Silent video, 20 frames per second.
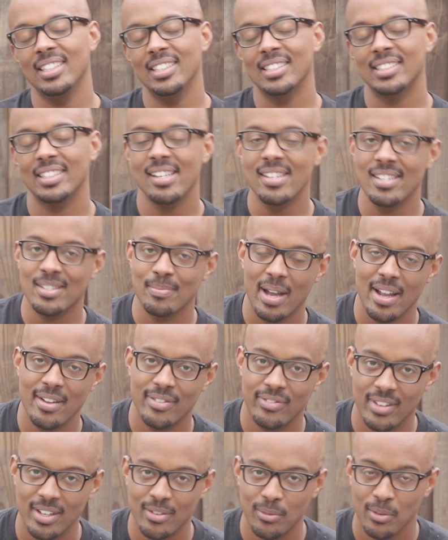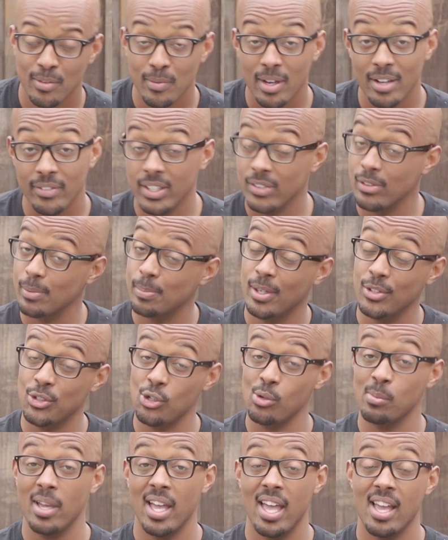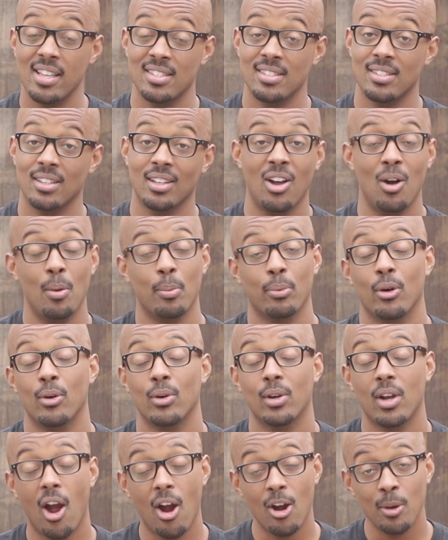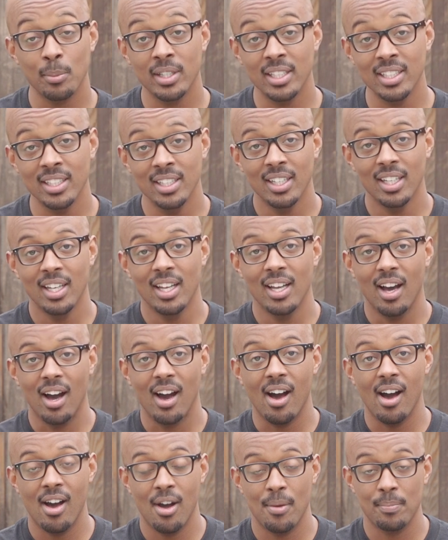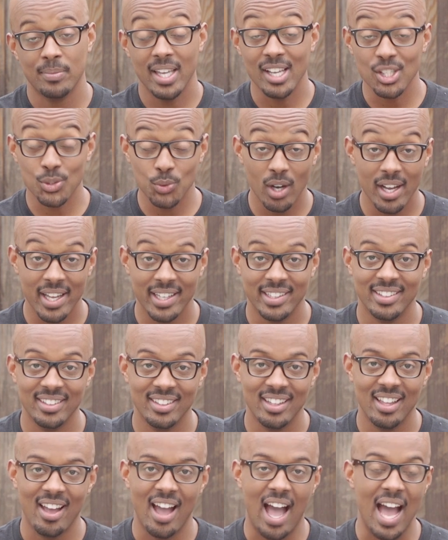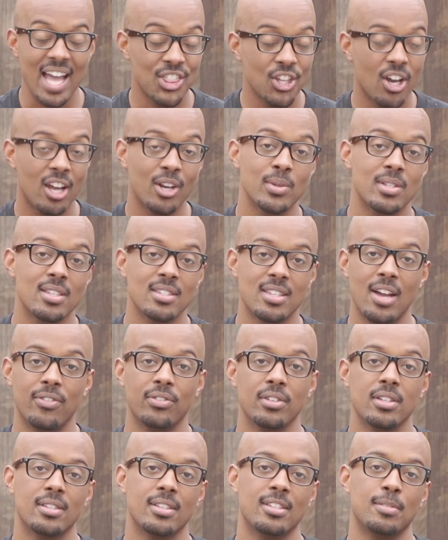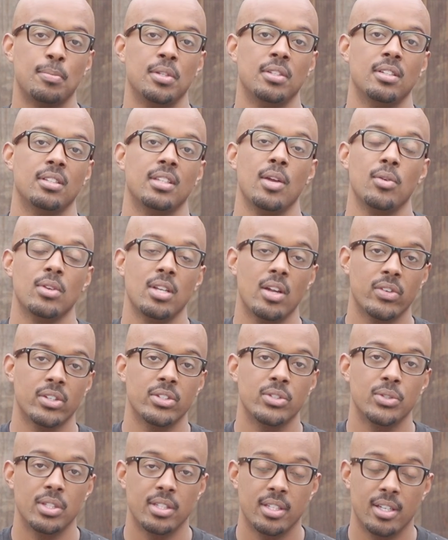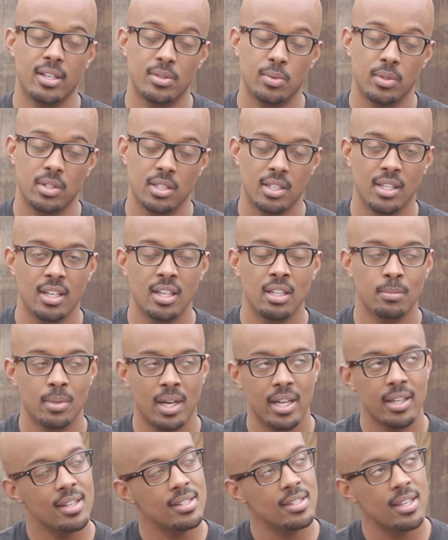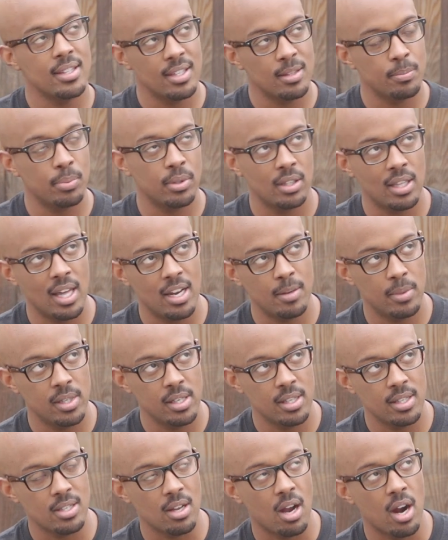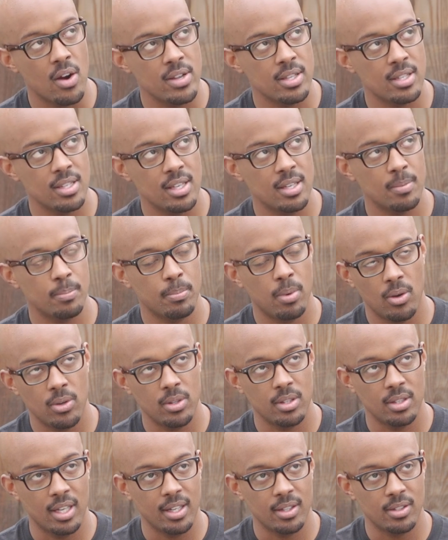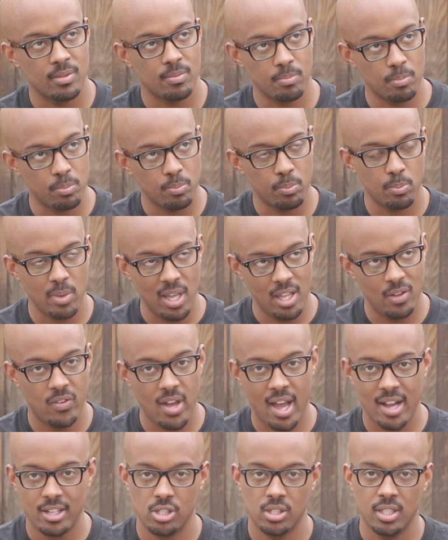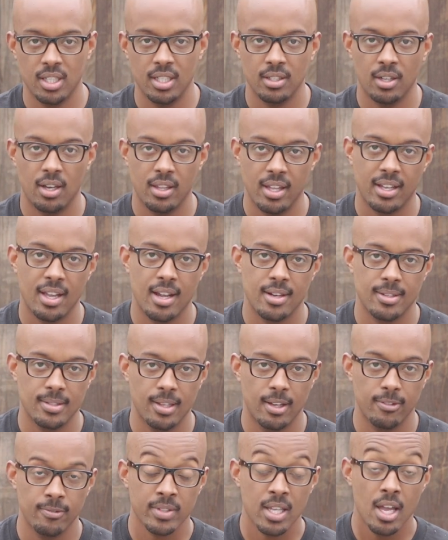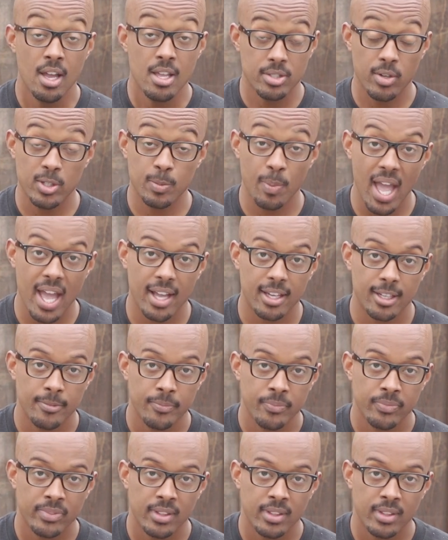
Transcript: least is my favorite, one of my favorite punching bags is the GoPro Karma. Um, guess what? I thought it was indefinitely suspended and they were never gonna do anything else with it again, but I guess they did put a lot of money into R&D and potent like manufacturing it and all that kind of stuff. So it's back.